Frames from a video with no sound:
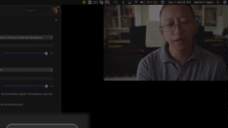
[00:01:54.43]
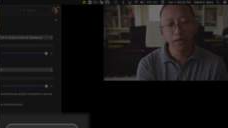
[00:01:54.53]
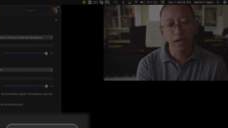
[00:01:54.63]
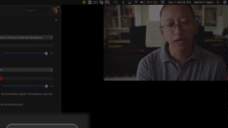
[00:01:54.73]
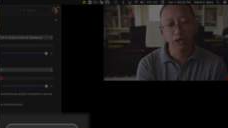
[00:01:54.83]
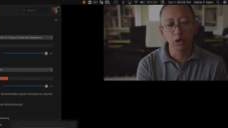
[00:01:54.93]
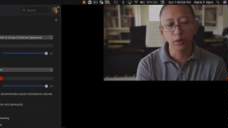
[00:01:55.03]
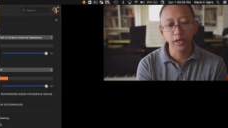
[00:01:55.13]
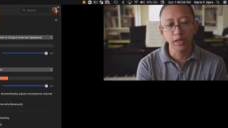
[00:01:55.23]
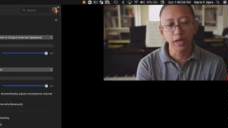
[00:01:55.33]
and go
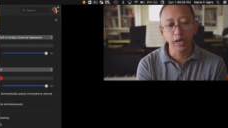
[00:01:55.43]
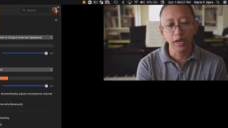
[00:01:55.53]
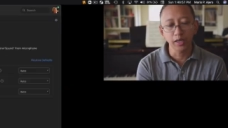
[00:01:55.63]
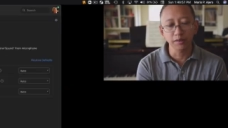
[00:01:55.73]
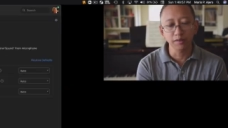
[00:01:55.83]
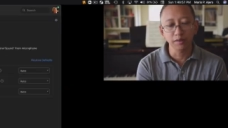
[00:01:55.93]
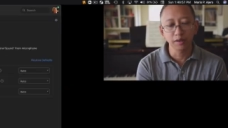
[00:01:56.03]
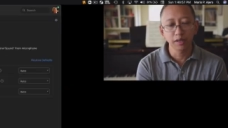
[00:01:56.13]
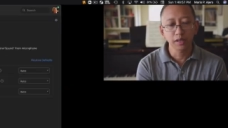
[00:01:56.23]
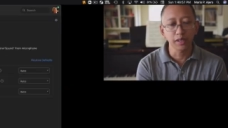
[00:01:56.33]
ahead and
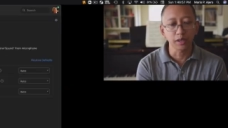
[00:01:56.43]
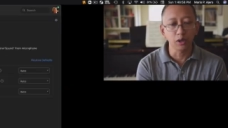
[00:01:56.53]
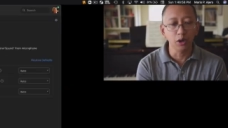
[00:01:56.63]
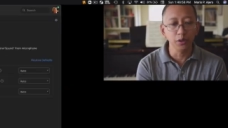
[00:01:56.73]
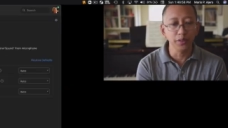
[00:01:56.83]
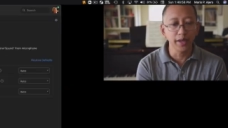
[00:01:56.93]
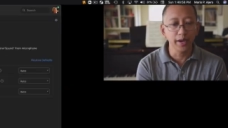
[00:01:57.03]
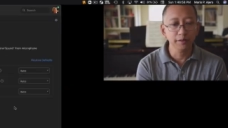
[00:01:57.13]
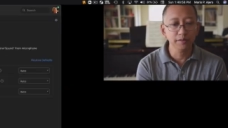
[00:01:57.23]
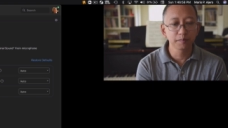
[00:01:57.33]
click on
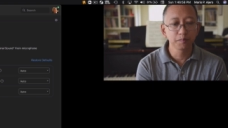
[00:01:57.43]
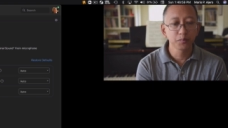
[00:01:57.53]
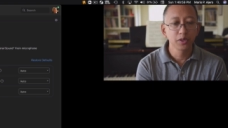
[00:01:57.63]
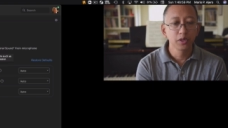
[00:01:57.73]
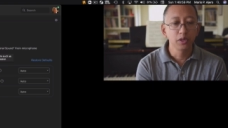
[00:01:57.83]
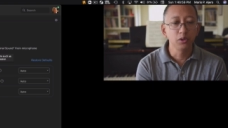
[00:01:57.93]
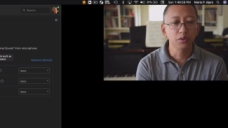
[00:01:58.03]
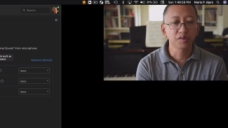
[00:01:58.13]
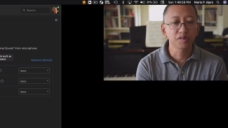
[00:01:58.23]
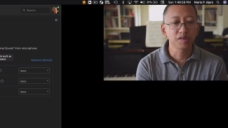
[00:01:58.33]
that you'll
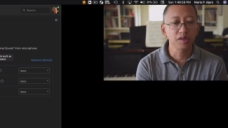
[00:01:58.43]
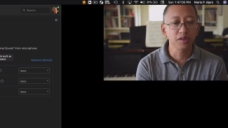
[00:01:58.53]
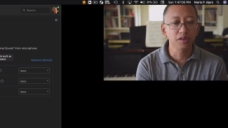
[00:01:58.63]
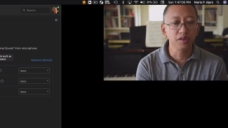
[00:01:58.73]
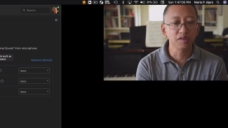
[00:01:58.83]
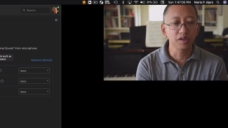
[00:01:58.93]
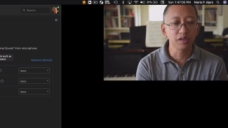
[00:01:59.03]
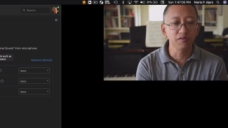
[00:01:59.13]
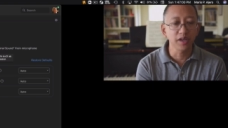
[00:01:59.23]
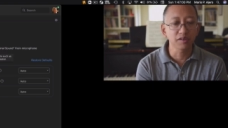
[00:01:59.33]
see these
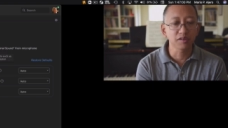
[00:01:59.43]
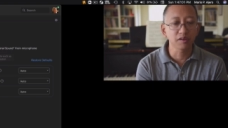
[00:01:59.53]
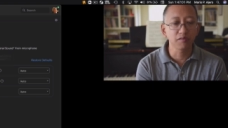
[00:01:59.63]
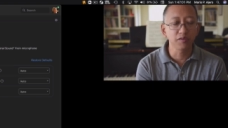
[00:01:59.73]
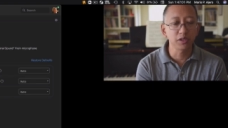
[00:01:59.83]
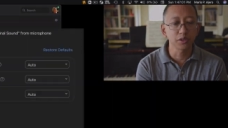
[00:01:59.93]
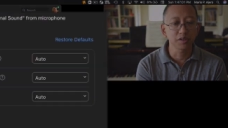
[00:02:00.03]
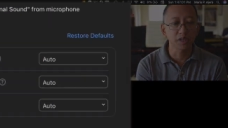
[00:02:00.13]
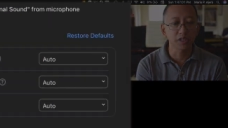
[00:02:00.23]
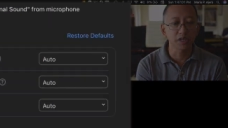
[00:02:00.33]
advanced features
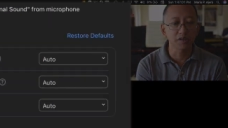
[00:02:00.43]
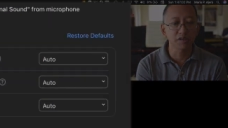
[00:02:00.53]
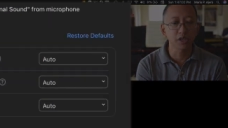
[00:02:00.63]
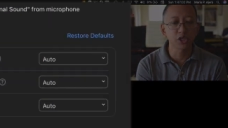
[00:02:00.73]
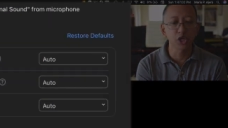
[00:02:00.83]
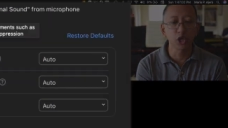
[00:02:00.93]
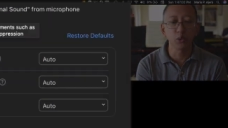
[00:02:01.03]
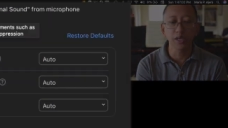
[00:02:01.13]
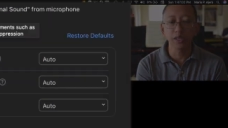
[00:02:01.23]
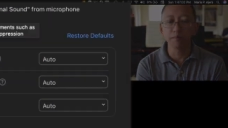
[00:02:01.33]
such as show
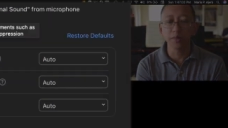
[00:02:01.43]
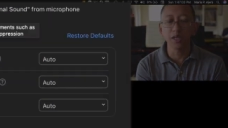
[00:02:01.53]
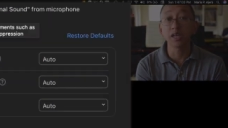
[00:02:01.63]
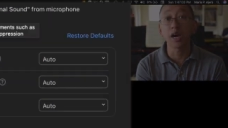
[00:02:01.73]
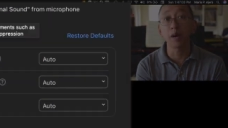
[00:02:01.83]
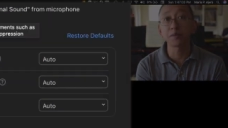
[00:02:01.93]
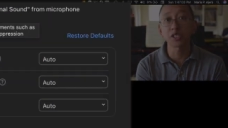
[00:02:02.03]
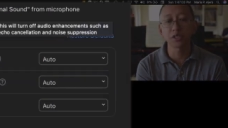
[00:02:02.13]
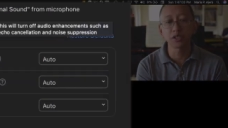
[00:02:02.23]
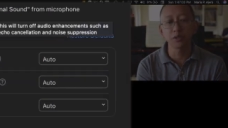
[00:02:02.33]
in-meeting option to